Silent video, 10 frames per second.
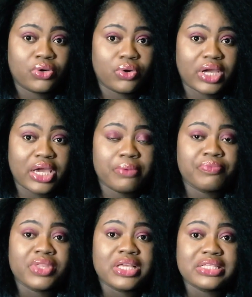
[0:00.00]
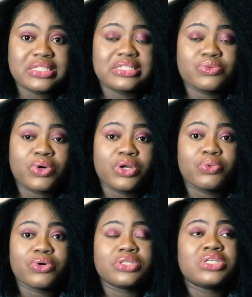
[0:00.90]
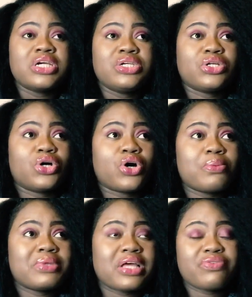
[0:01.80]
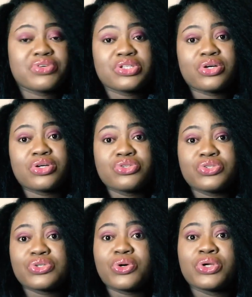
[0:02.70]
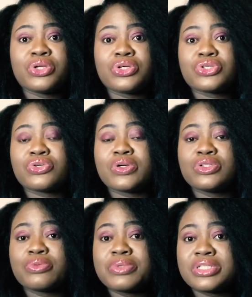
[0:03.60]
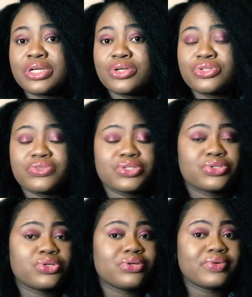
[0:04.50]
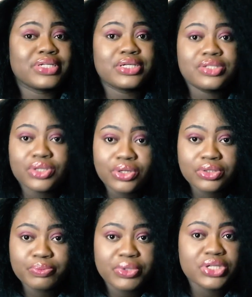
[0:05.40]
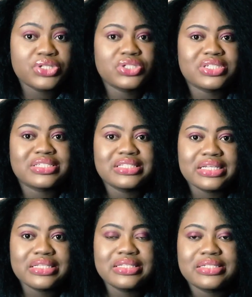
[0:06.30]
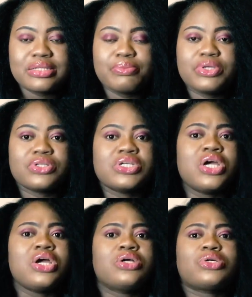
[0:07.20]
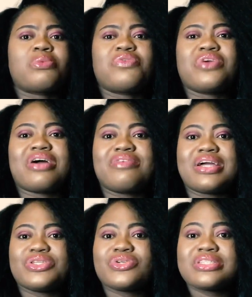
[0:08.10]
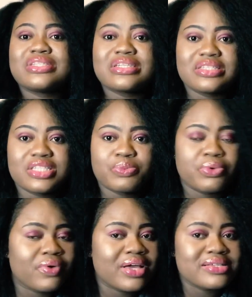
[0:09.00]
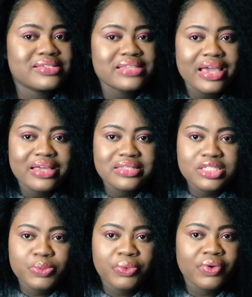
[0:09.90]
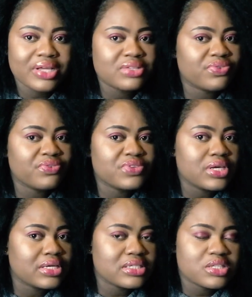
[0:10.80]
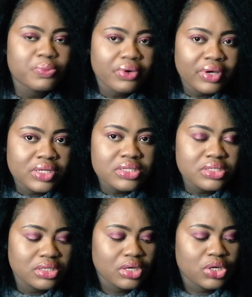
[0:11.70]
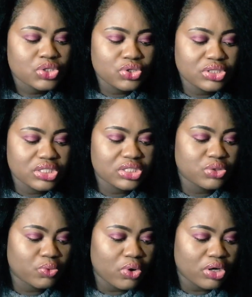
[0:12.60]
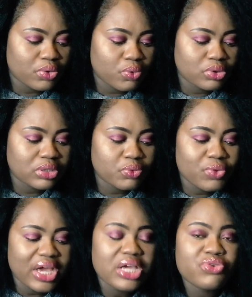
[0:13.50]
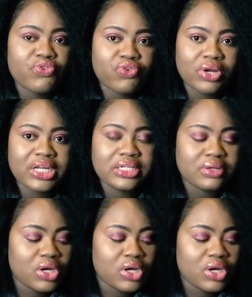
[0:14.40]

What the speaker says: okay. This is what you want. You're not coming out for secondary school, you're not struggling to be in secondary school, you're already done, but you just need this thing because some of you have like 20 years experience, 10 years experience, 15 years experience. So this is where you fall in.